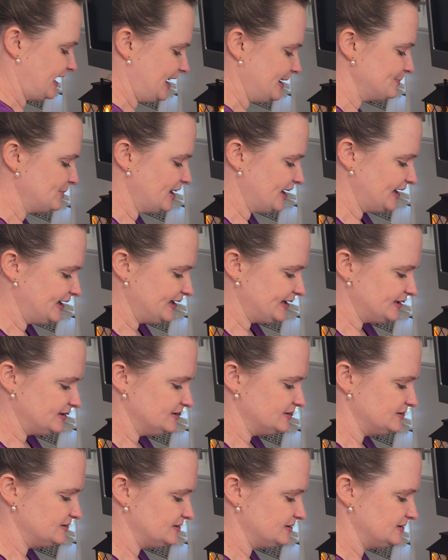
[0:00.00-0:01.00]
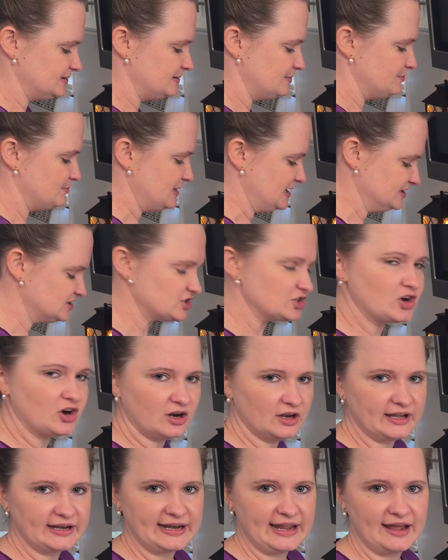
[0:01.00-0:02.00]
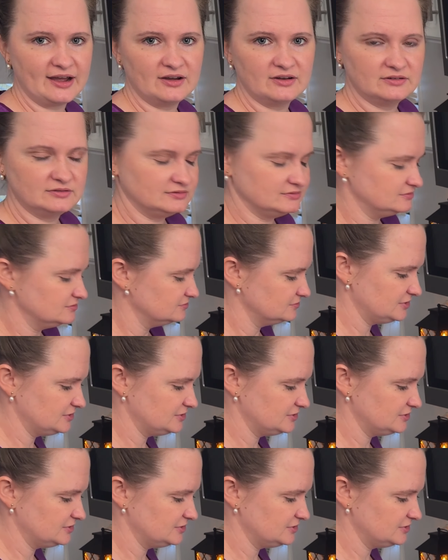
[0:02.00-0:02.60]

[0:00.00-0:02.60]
I buy minced garlic now.